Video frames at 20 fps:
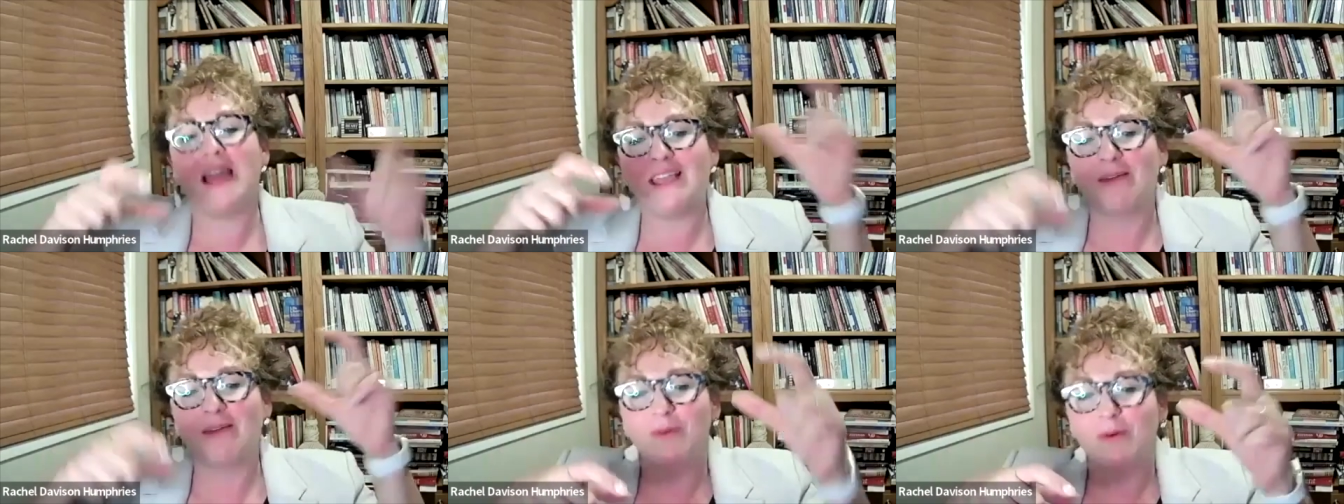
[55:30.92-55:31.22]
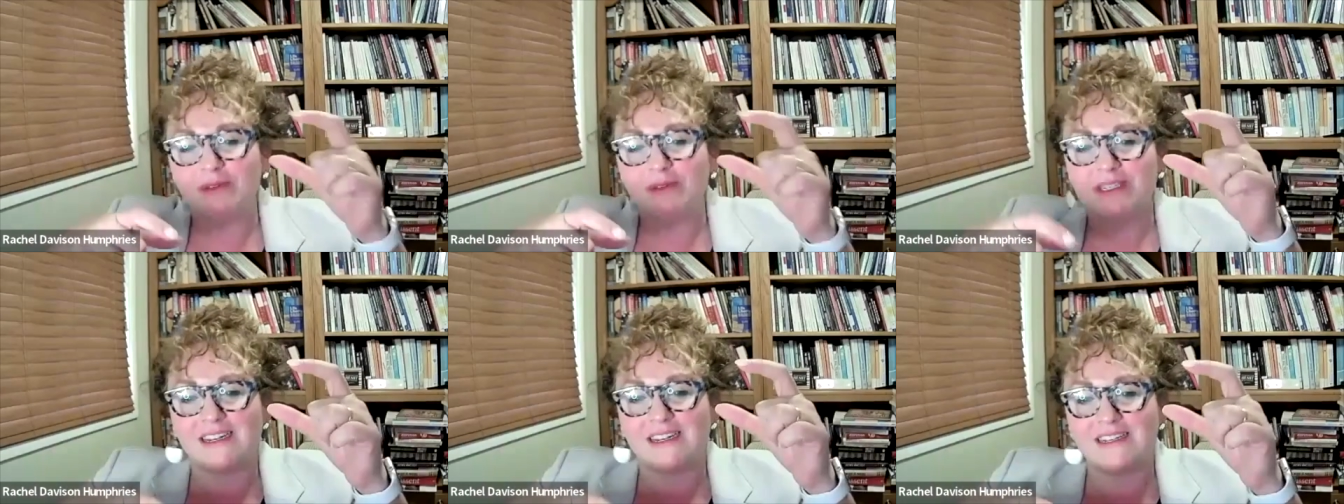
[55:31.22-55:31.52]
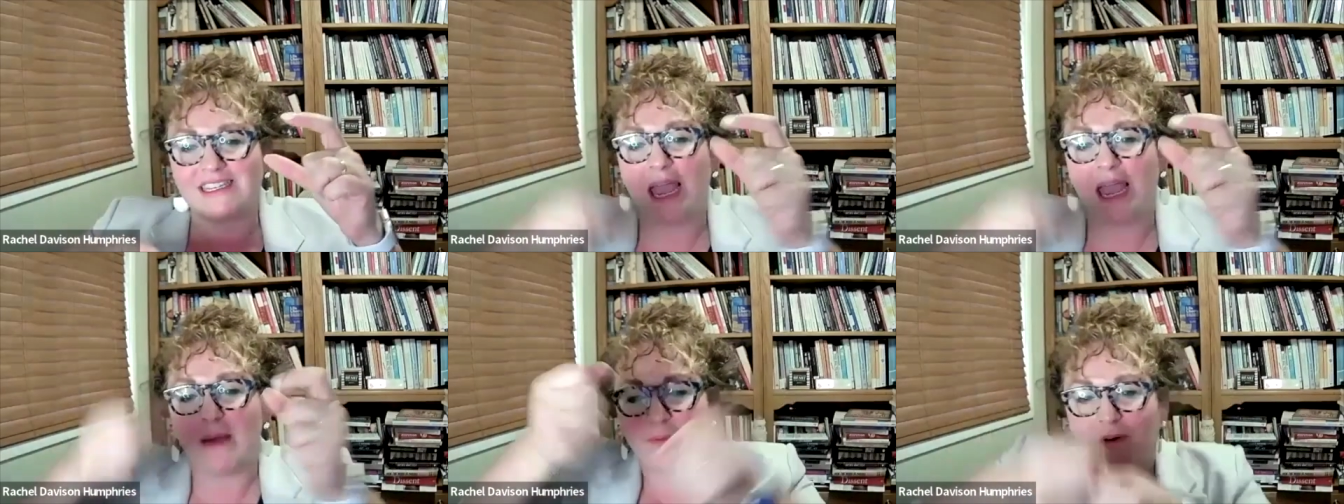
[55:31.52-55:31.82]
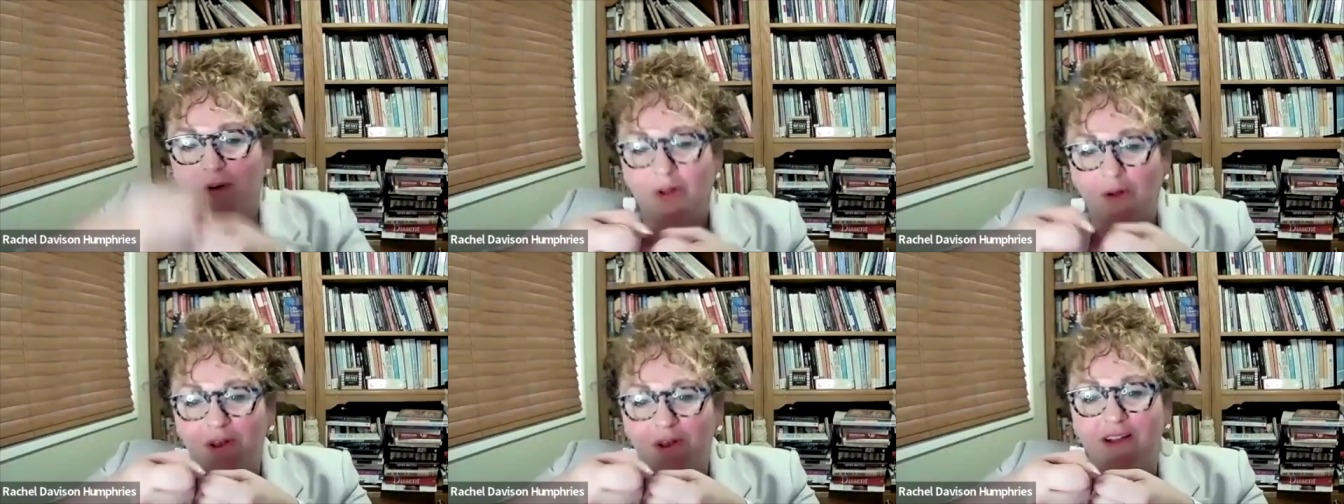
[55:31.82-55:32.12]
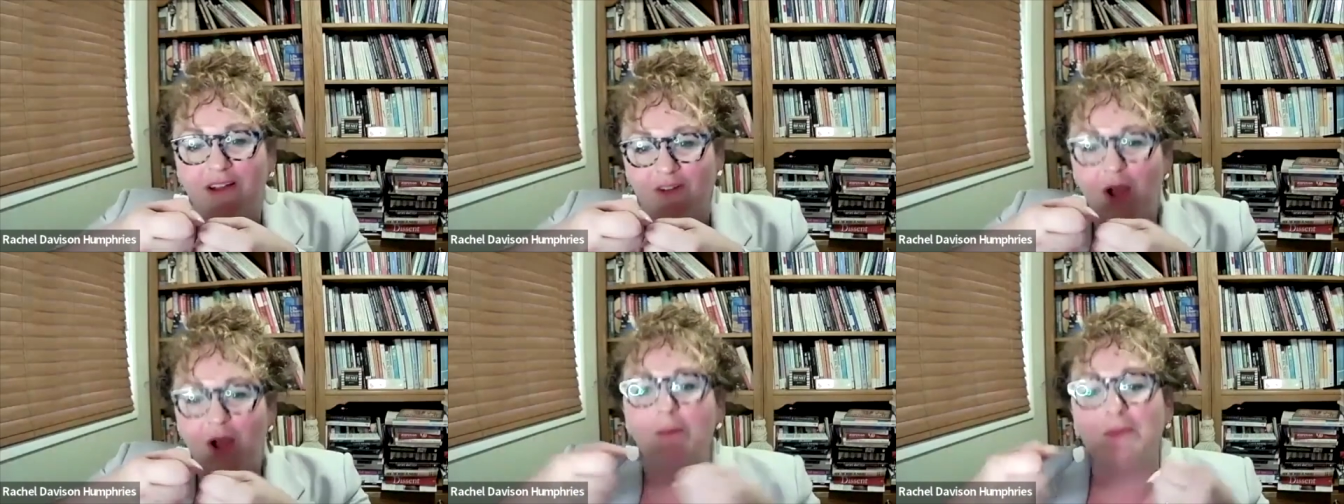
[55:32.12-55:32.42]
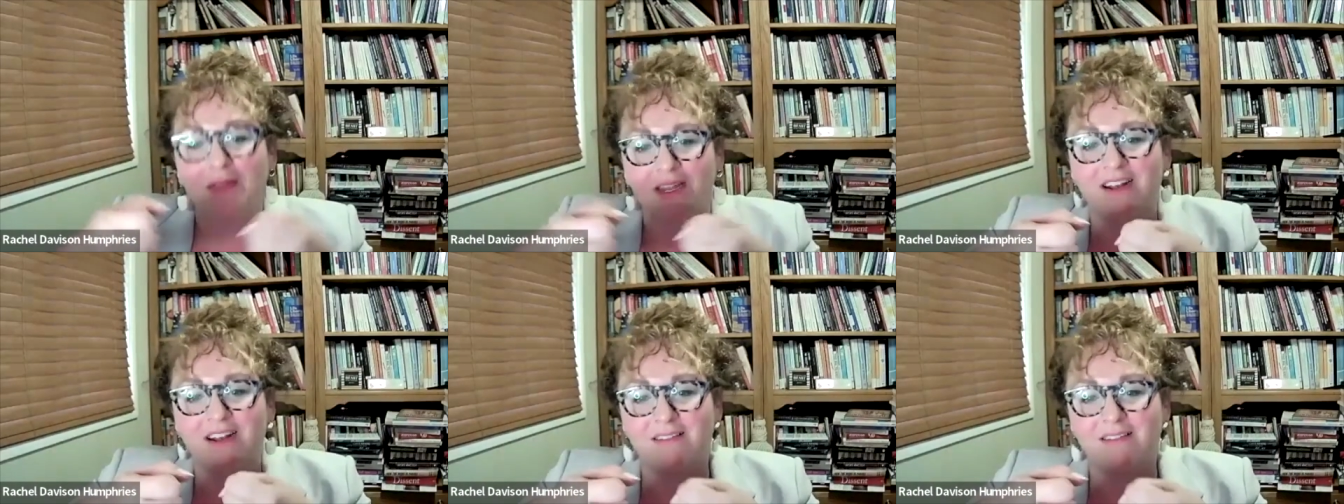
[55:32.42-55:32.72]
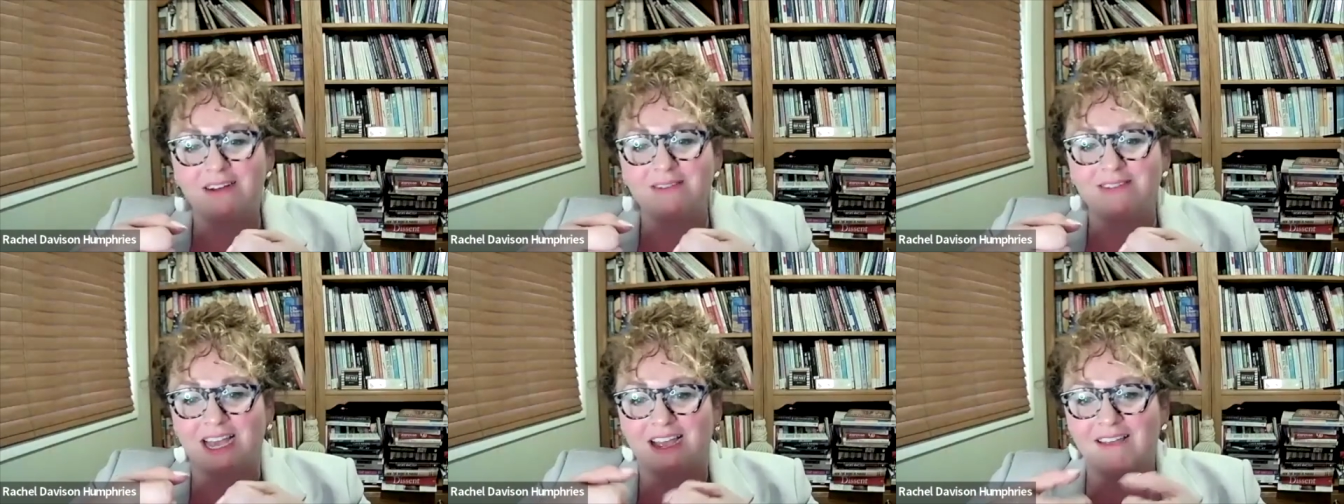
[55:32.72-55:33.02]
and one was on a skateboard holding a rope. You know what
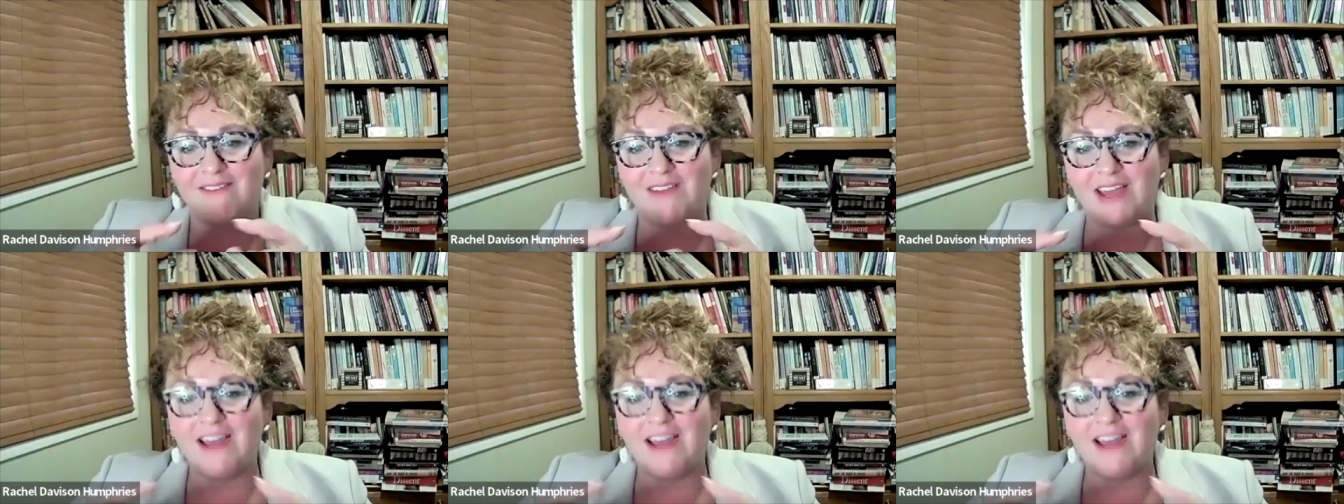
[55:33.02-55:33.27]
I'm talking about?